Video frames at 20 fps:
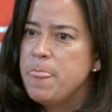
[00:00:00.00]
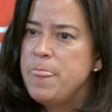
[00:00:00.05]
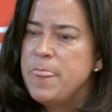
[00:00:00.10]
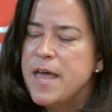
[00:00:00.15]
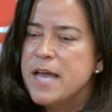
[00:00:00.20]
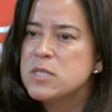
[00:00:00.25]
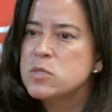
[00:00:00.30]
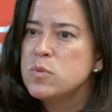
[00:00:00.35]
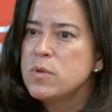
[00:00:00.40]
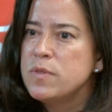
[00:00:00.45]

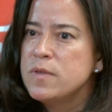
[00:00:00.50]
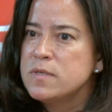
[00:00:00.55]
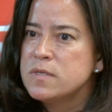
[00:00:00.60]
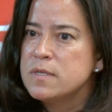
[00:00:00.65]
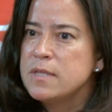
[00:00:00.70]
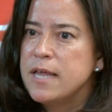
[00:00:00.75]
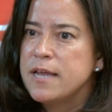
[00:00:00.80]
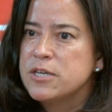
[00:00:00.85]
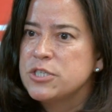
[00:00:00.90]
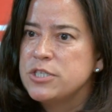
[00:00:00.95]
That's what this
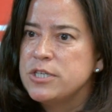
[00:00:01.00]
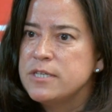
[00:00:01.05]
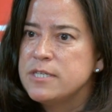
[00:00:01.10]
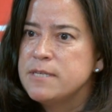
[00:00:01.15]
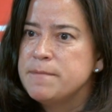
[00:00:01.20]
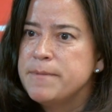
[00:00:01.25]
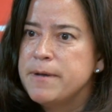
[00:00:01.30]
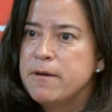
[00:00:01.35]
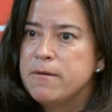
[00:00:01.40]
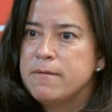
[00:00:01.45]
election is
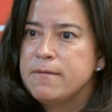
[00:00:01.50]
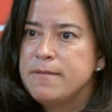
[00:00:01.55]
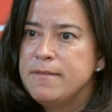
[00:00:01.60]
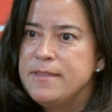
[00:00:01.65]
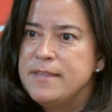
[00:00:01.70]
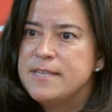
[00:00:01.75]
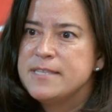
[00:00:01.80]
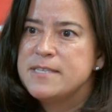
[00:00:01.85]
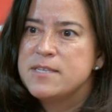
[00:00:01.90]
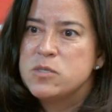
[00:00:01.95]
about.
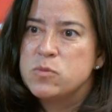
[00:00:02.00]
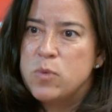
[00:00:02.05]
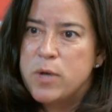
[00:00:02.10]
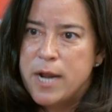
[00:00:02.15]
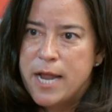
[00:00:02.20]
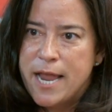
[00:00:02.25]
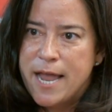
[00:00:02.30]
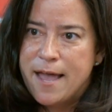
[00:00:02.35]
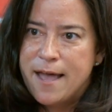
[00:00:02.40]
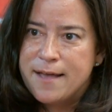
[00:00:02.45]
This is what
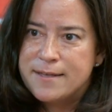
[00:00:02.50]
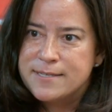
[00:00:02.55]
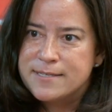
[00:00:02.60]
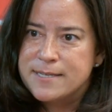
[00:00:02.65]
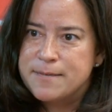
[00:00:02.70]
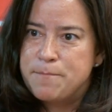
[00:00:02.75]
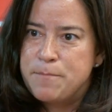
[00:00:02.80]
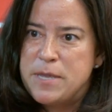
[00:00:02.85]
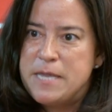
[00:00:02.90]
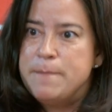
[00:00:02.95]
I
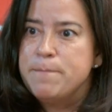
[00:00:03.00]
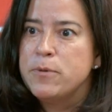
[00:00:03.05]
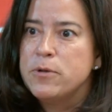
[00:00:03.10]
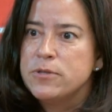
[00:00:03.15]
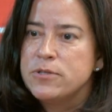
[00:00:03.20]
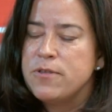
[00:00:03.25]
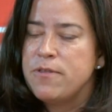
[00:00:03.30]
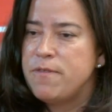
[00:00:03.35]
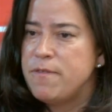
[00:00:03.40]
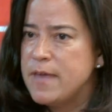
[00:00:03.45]
ask people
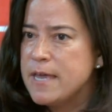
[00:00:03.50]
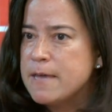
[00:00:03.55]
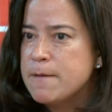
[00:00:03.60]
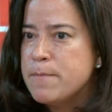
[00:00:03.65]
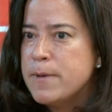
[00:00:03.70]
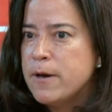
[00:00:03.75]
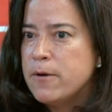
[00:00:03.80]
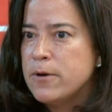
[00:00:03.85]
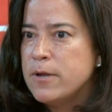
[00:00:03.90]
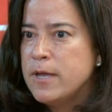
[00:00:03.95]
to think
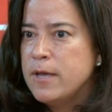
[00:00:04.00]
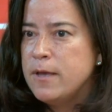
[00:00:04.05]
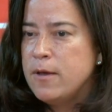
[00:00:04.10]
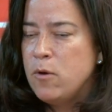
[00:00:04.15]
about.